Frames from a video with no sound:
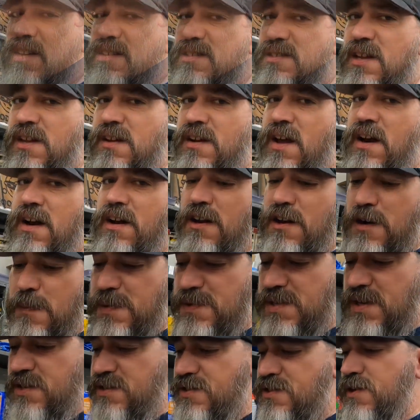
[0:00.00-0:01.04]
Still not
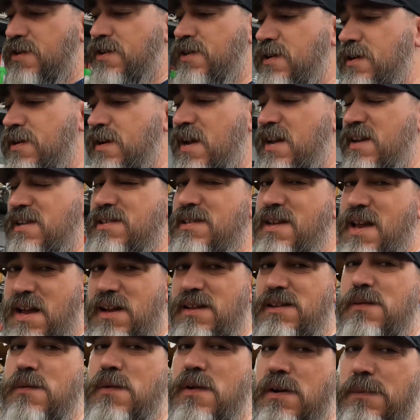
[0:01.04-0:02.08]
100% sure
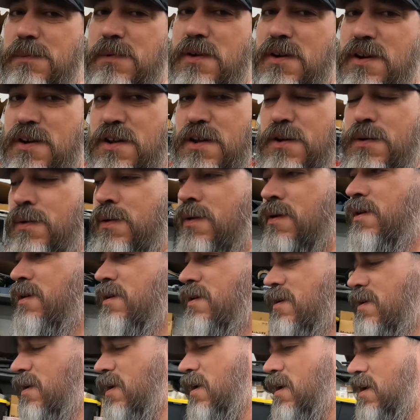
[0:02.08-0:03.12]
exactly what I'm going to do
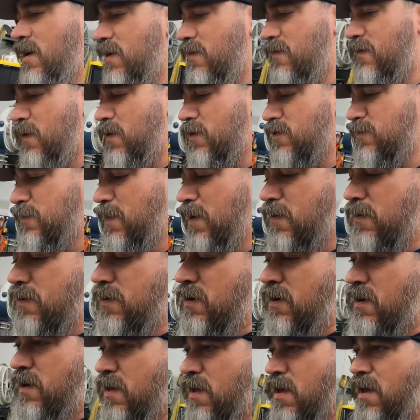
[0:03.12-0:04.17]
as far as
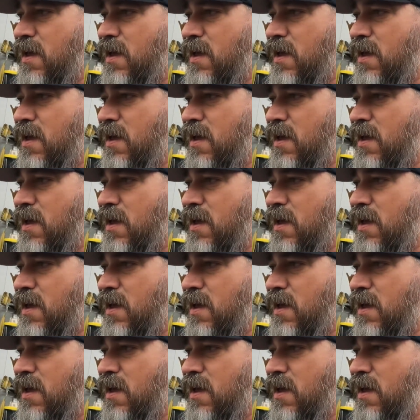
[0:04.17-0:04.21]
motor.